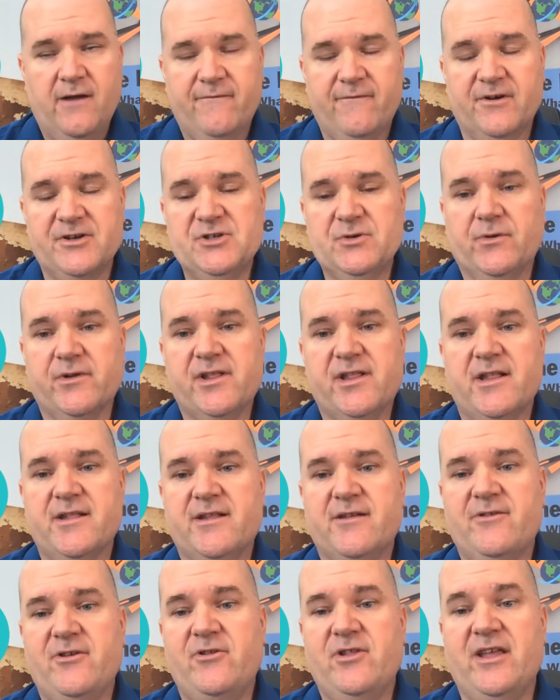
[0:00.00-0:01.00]
virtual
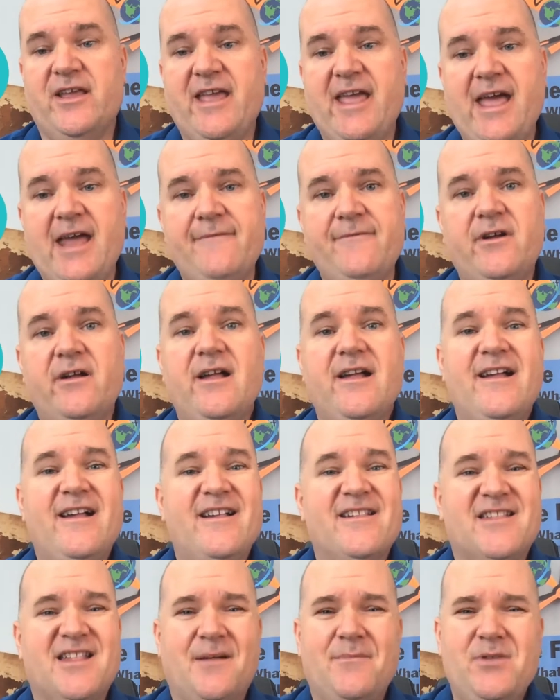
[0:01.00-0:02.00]
assistants, are using Canva.
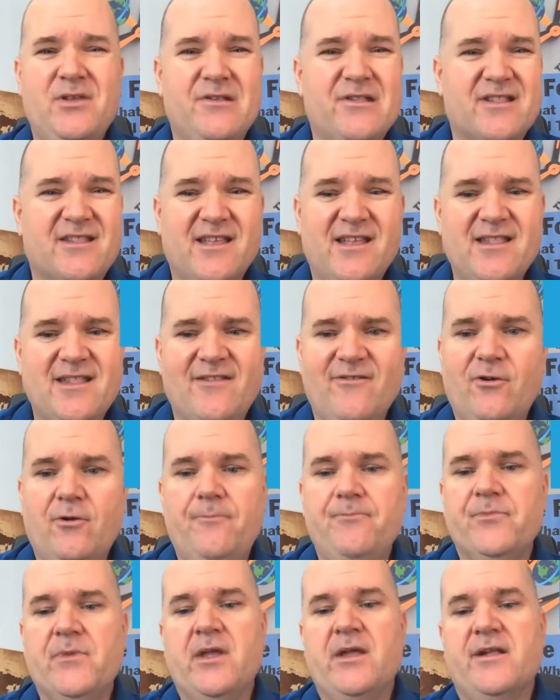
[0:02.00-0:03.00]
Some use
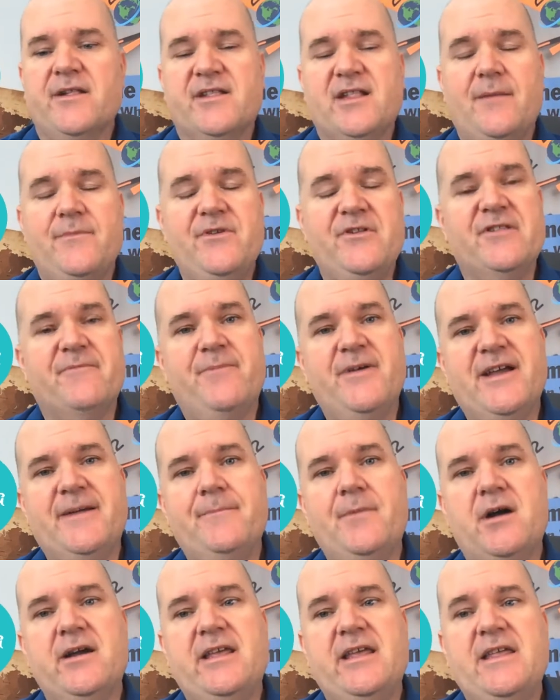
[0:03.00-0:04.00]
Stencil, some use
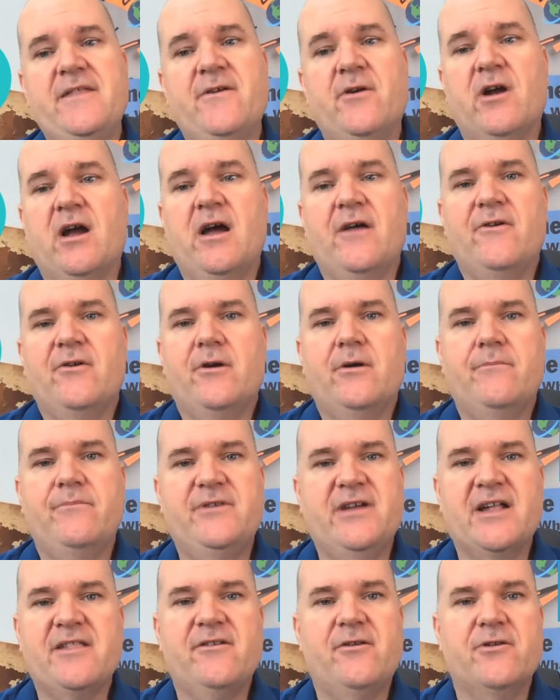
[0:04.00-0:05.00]
PicMonkey. There are other
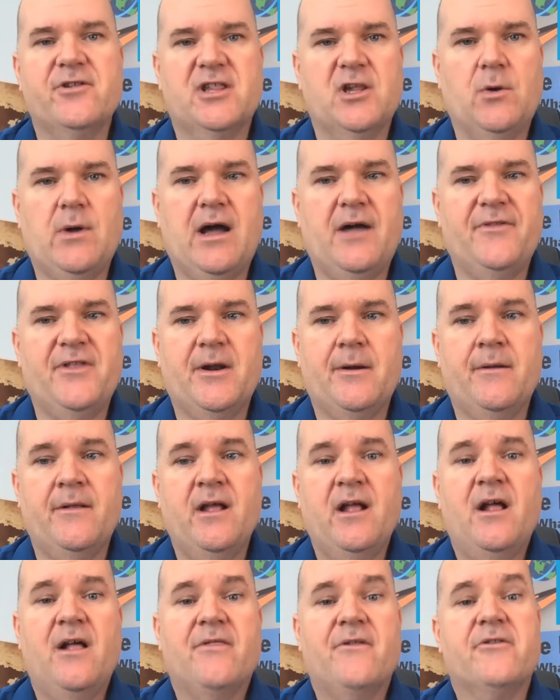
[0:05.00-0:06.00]
dozen or so out there.
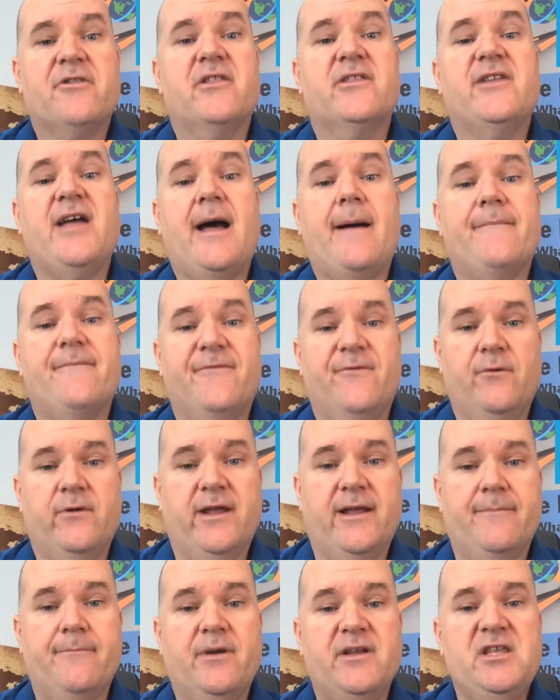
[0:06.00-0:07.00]
Those are the top
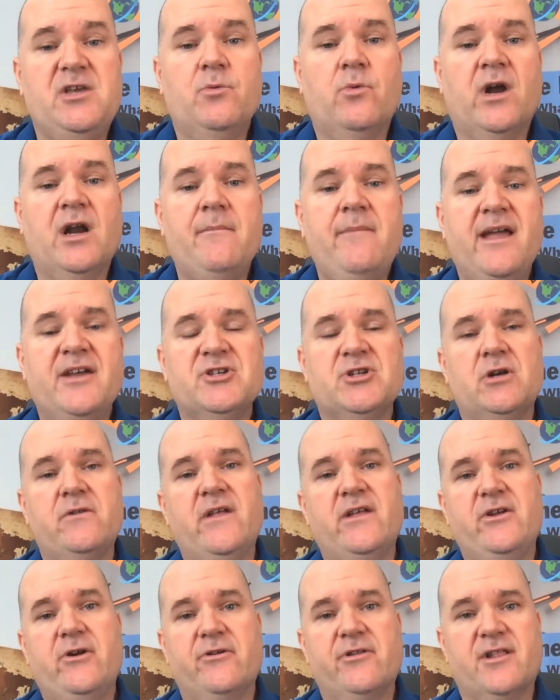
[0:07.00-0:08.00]
3. But you want to make sure
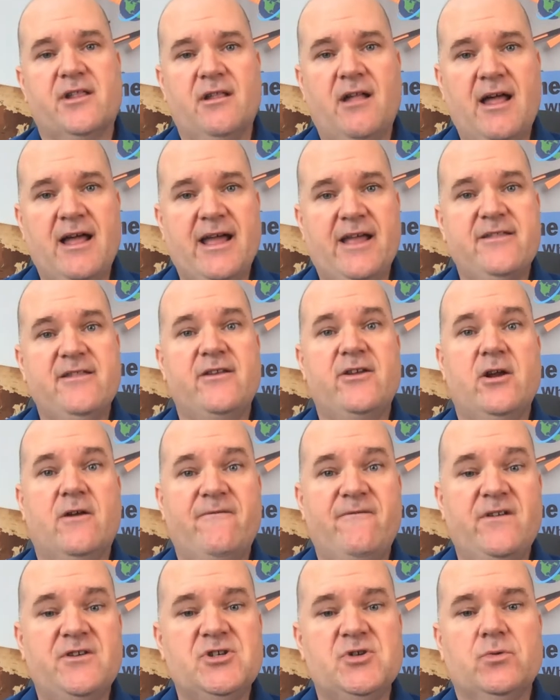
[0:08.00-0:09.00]
that your slides, that your
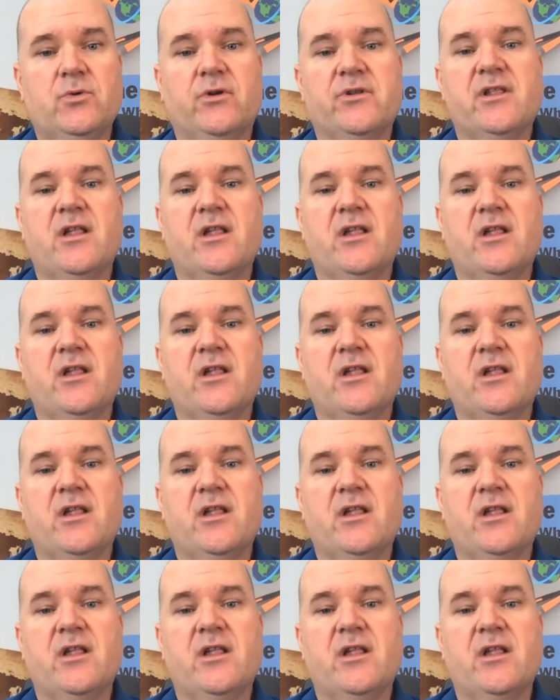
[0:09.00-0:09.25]
visuals,